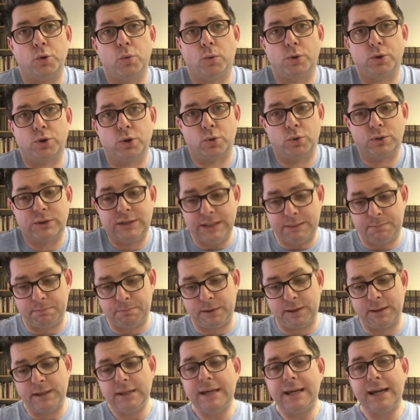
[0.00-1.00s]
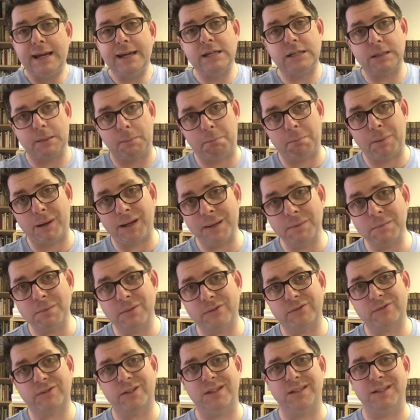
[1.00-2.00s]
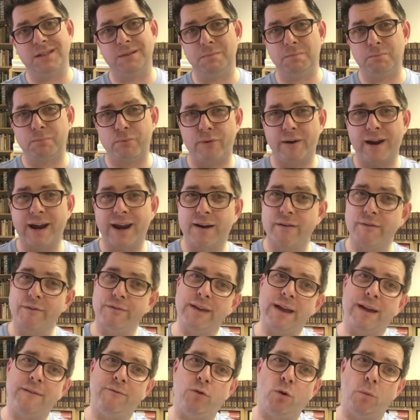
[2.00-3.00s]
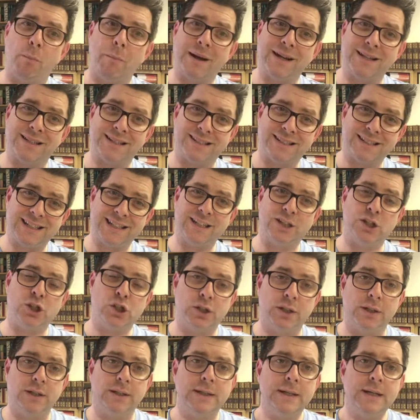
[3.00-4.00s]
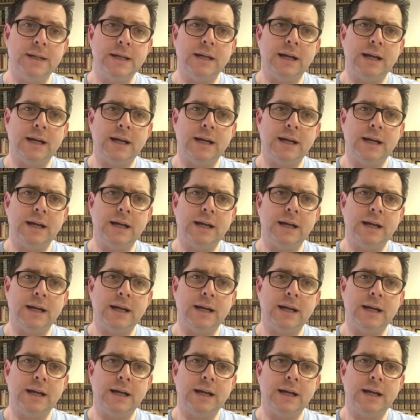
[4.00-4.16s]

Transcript: who want to go deeper into Bible study and prayer and therefore meditation,